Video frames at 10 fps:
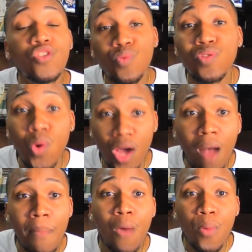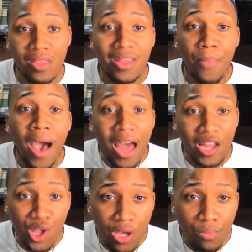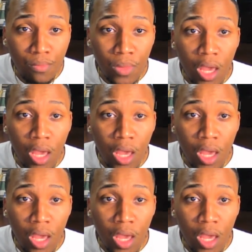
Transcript: you was going to come out with an apology,